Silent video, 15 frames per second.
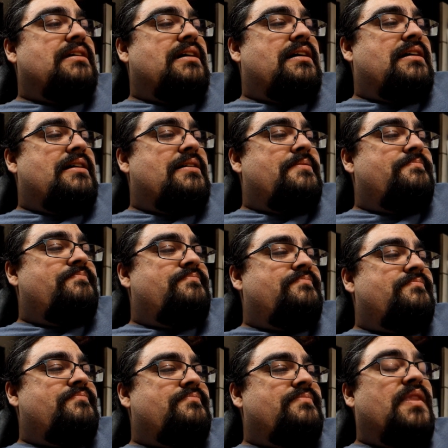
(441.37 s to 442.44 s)

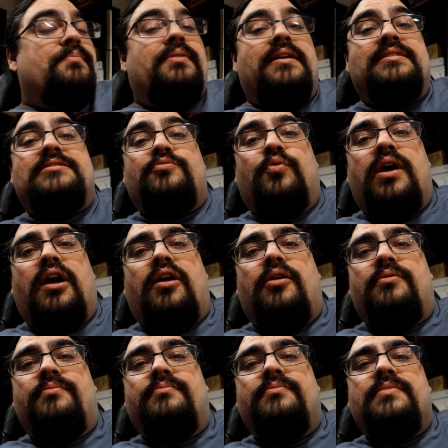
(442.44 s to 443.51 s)
the base
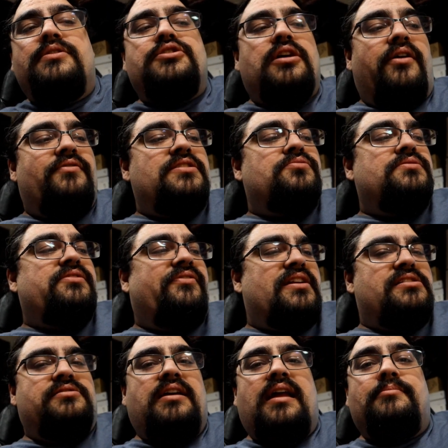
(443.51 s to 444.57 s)
where Jarvis was
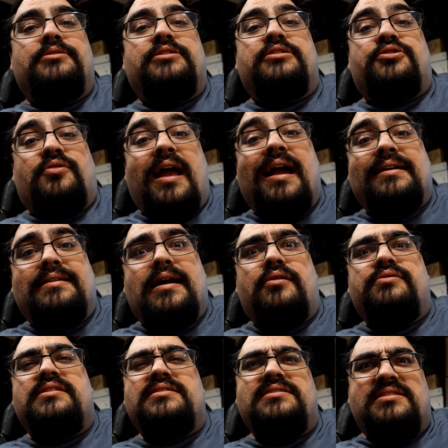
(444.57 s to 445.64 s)
eventually able to track
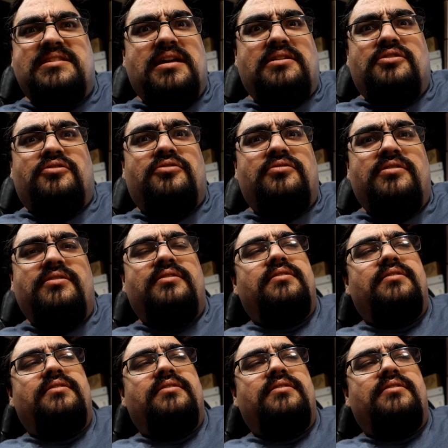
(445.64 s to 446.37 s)
down the signal